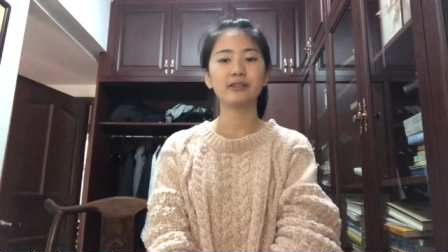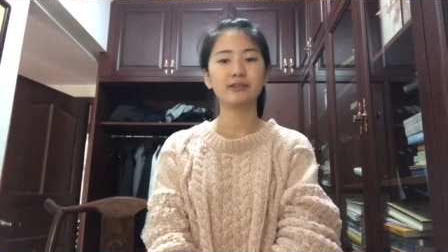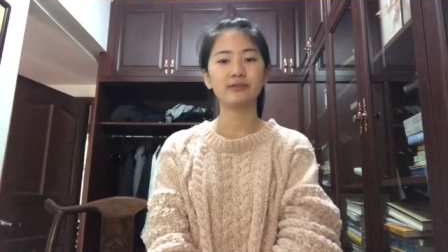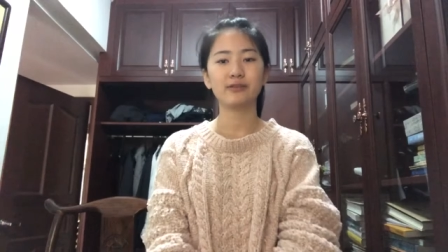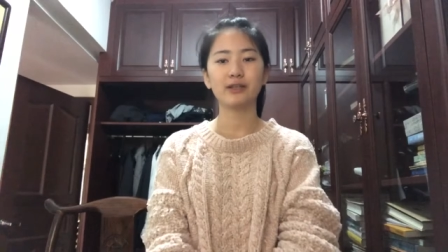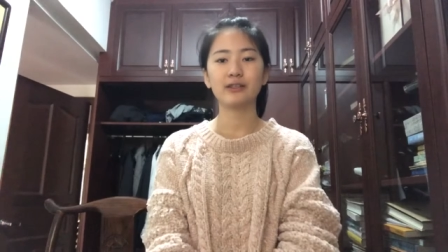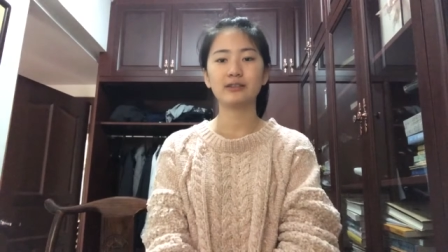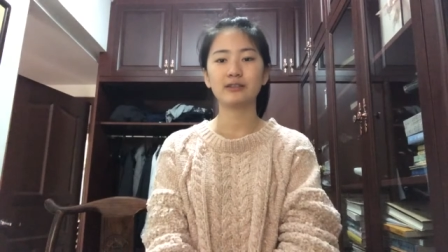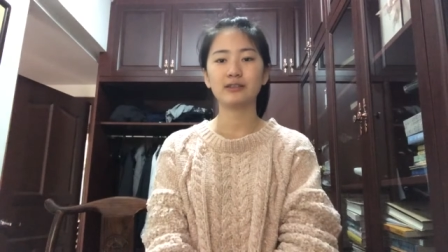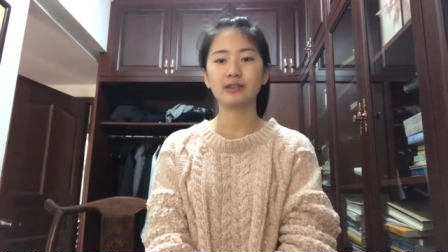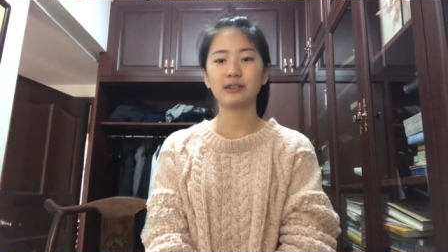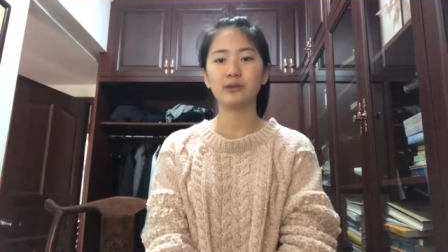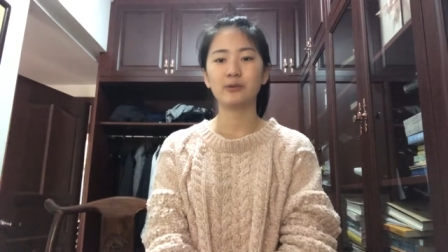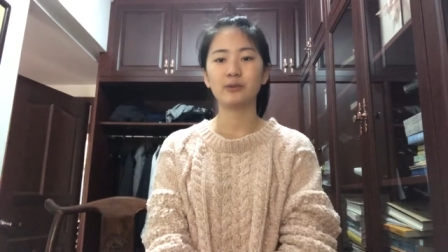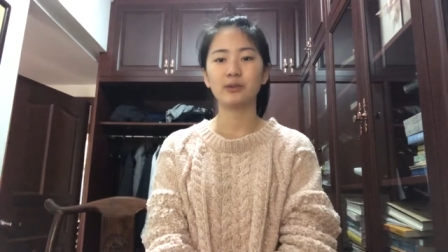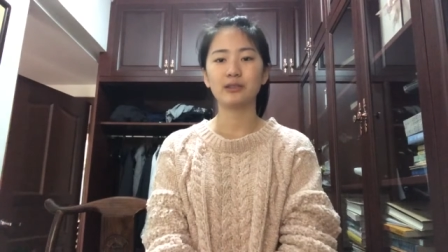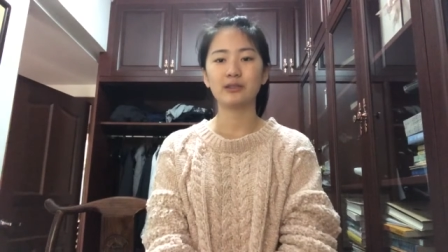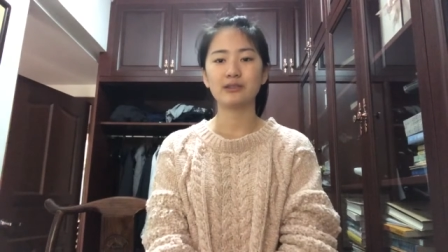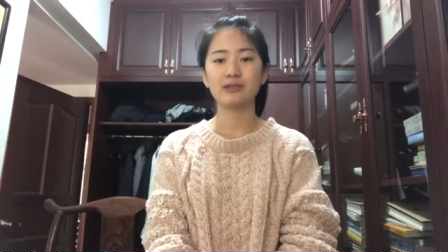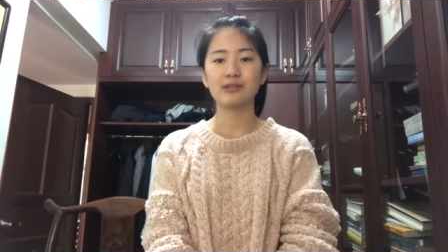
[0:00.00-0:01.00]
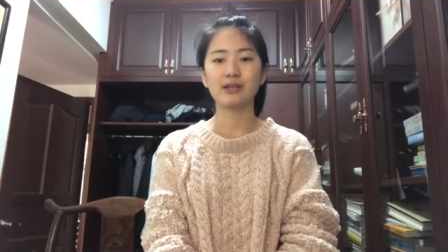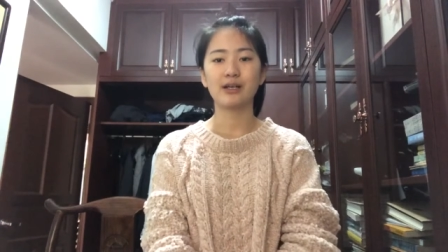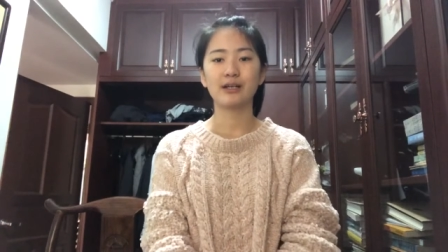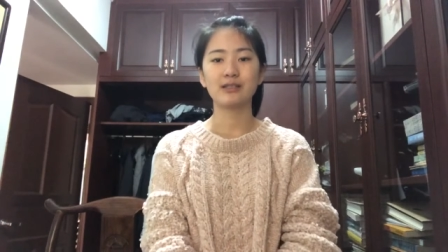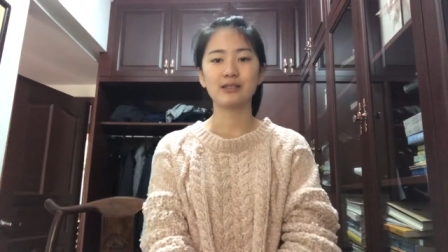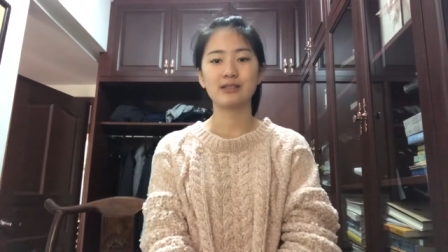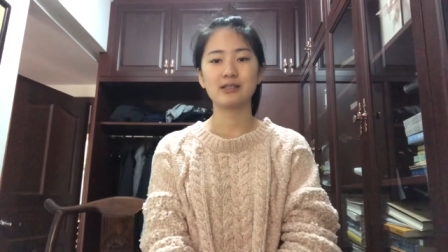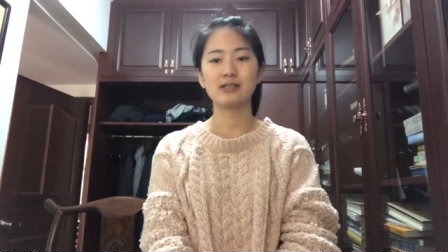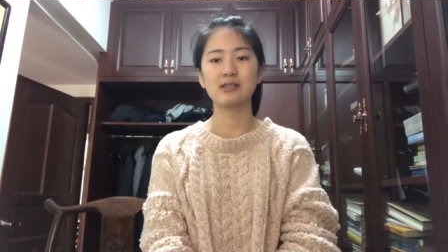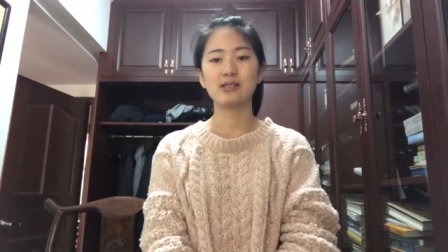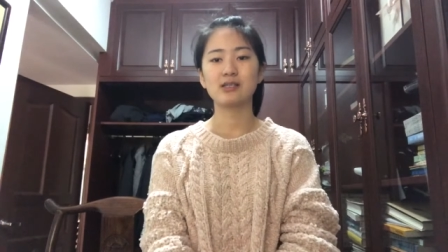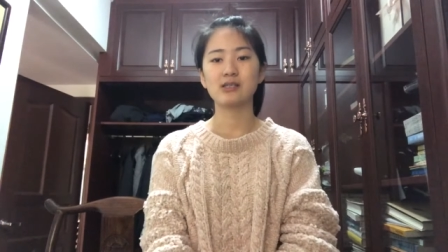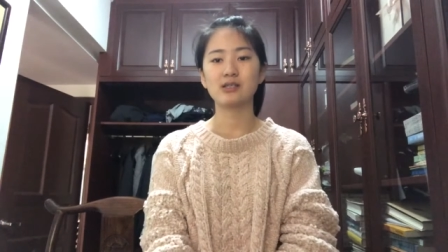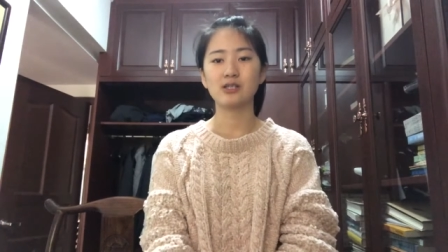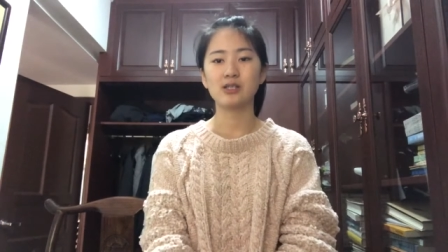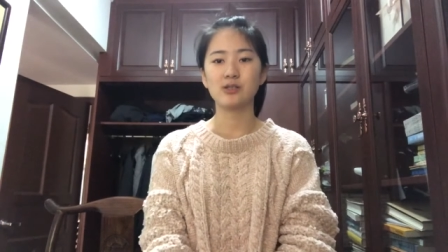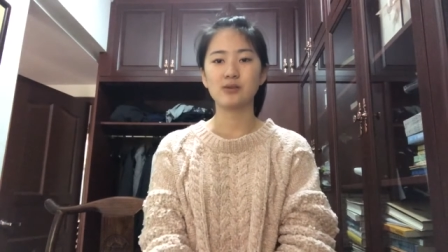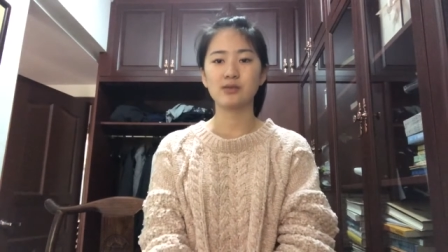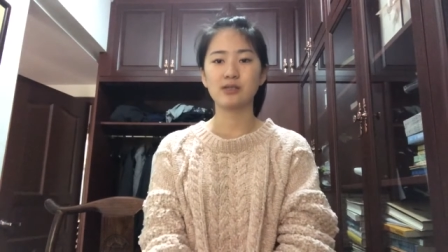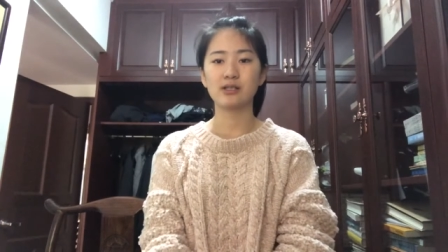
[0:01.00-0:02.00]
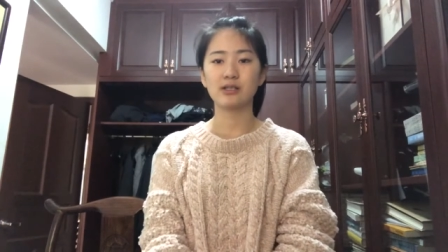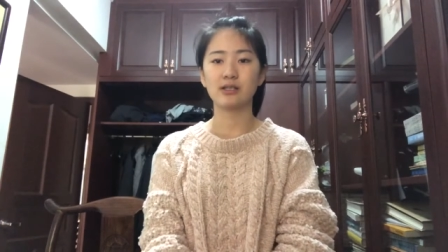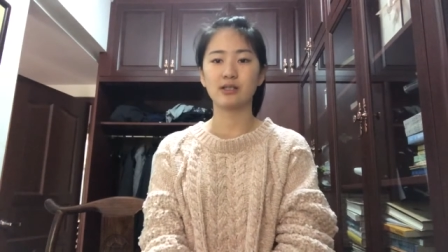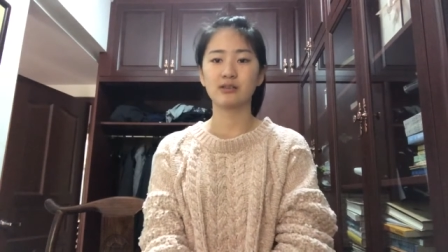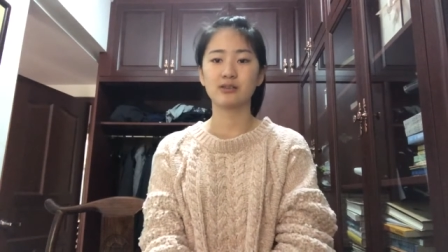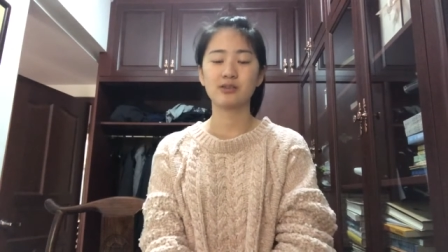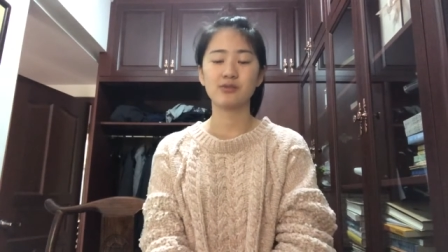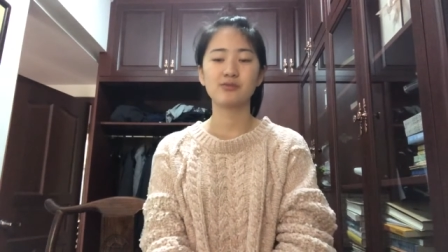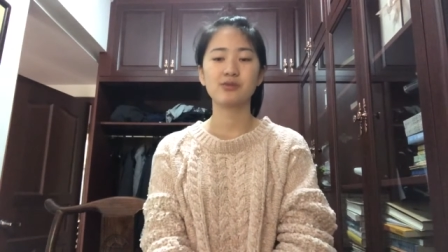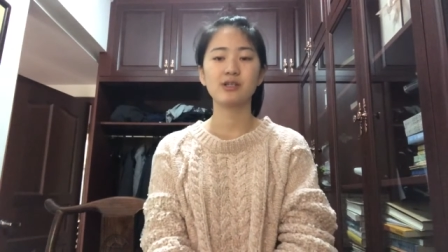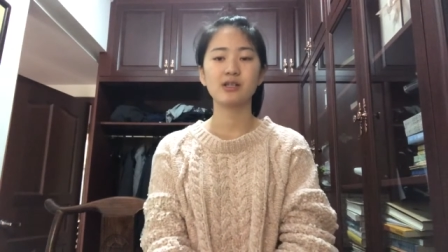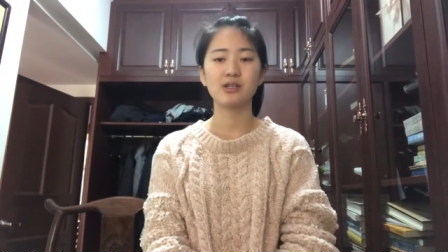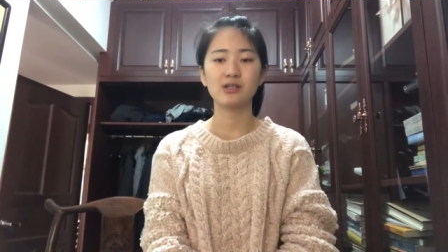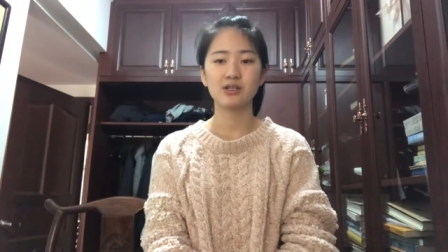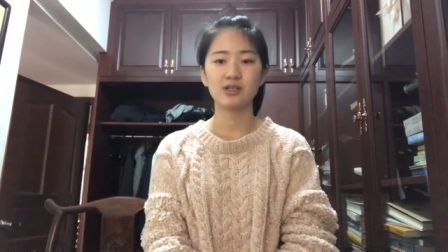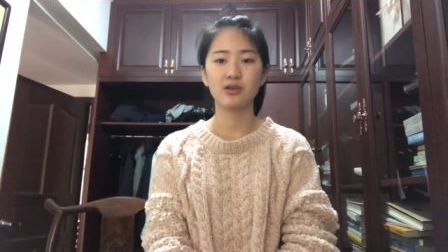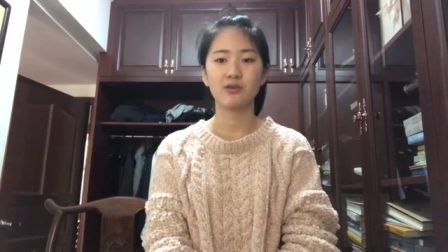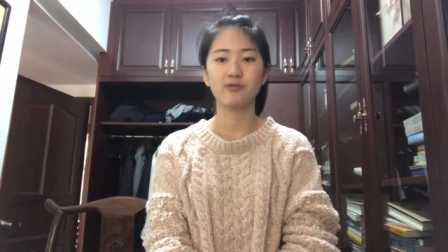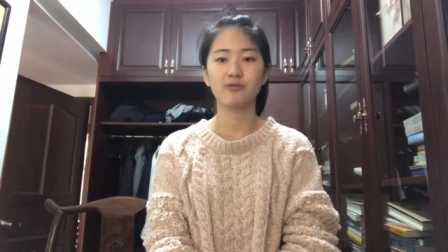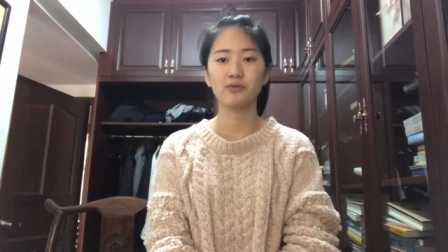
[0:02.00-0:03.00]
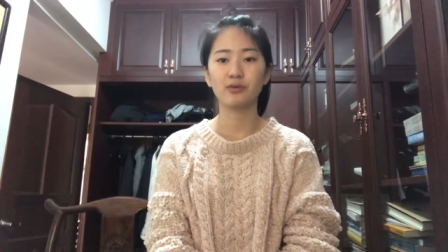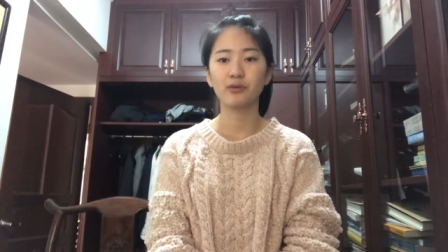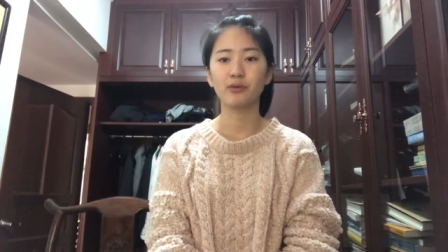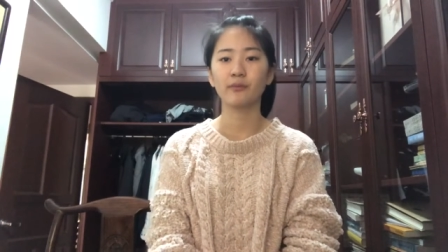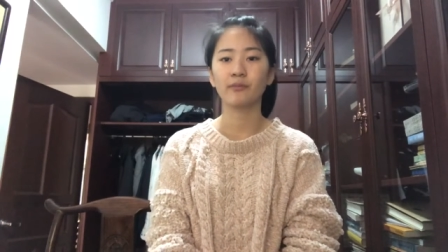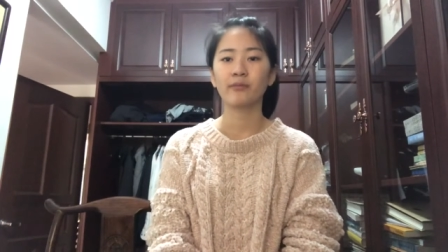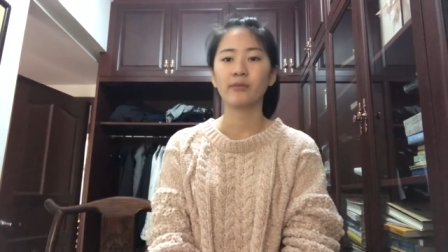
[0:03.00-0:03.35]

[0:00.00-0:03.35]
finally we decided to use the association rule,